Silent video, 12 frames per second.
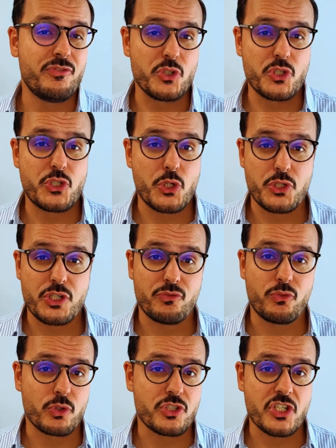if you're searching
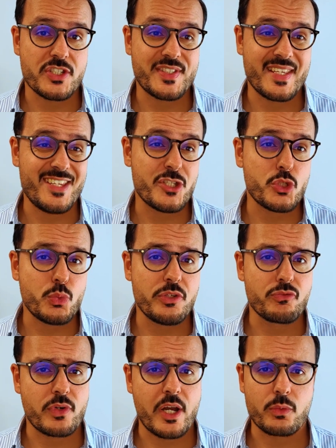for just a
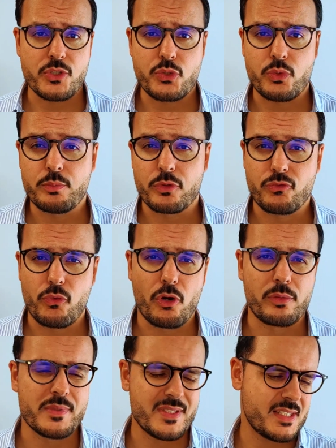sweet fragrance with
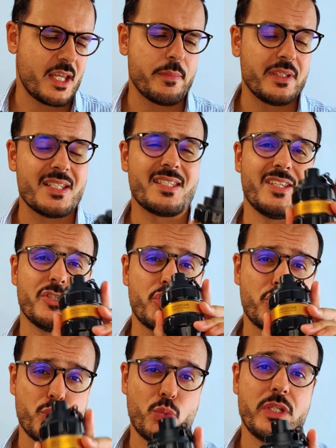performance, I mean, this is
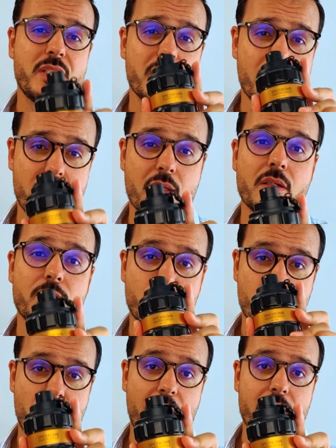sweet done
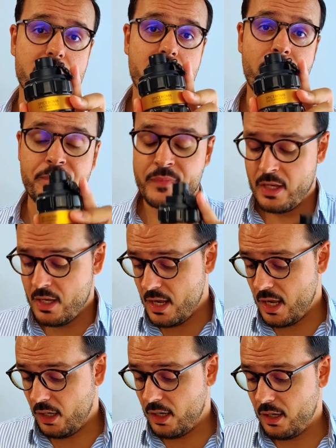right.
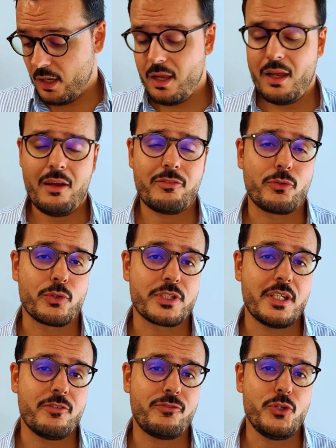Of
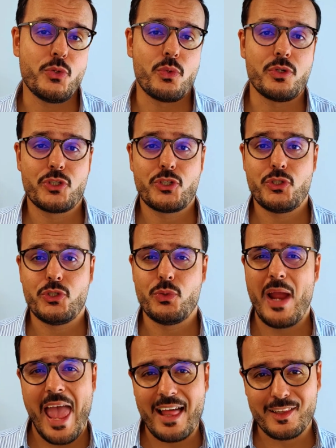course, if you want
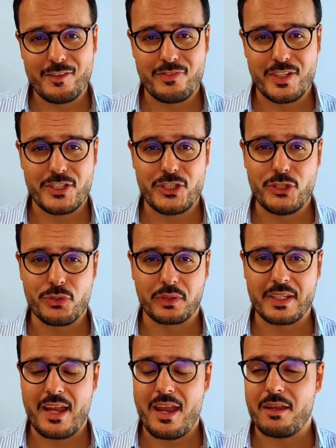to elevate your
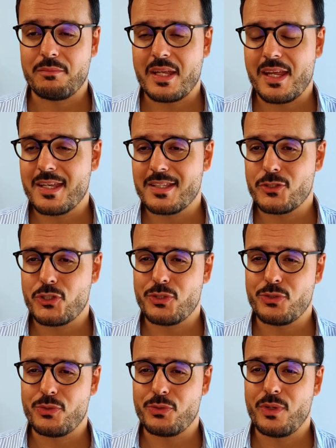game and
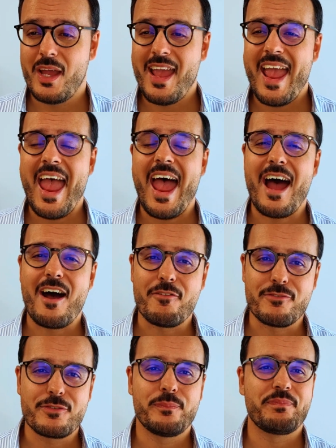to
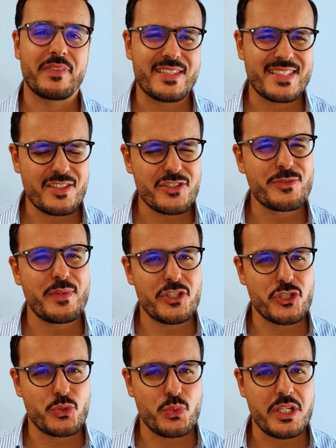have still
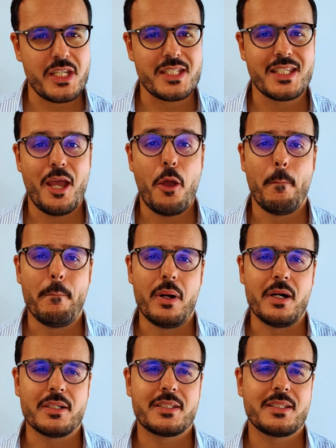smell sweet,
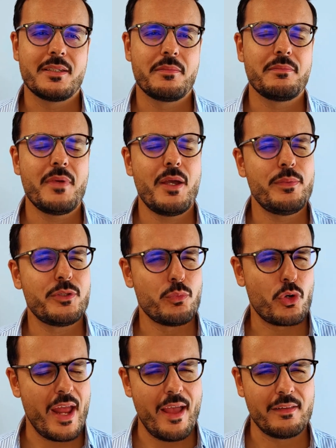but a bit
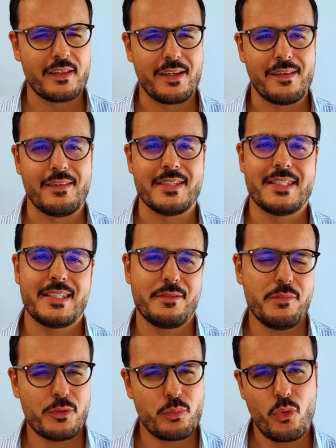more elegant,
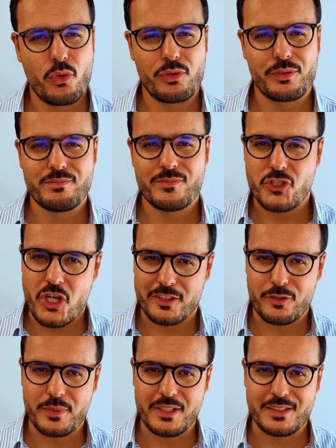a bit more
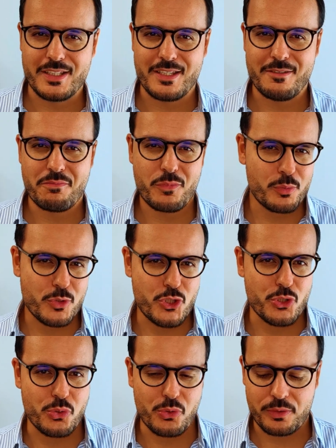gentlemanly, more
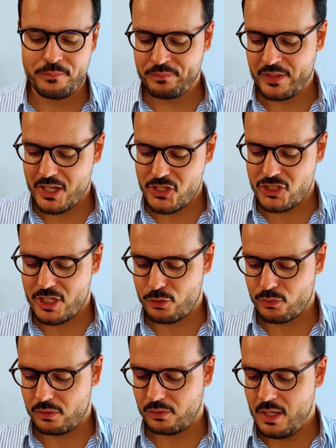mature in
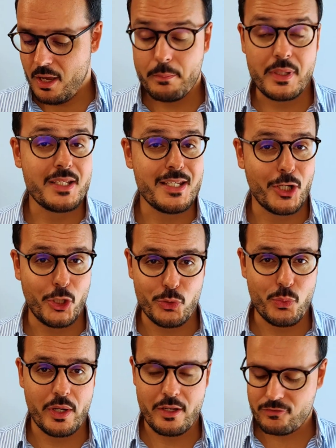general, but in a
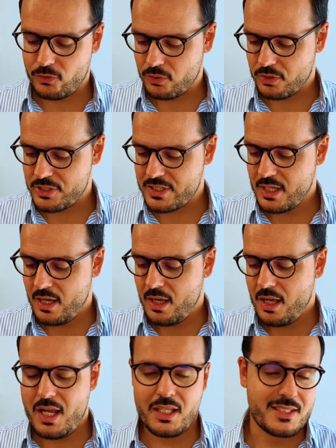good way, of course,
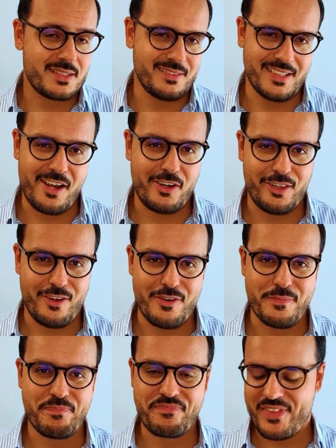it's
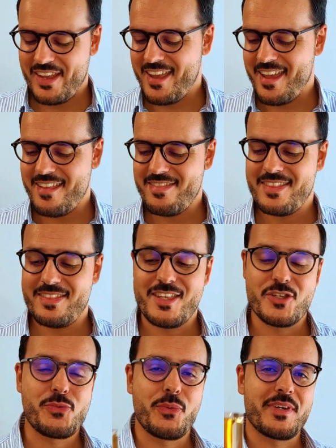Guerlain. And this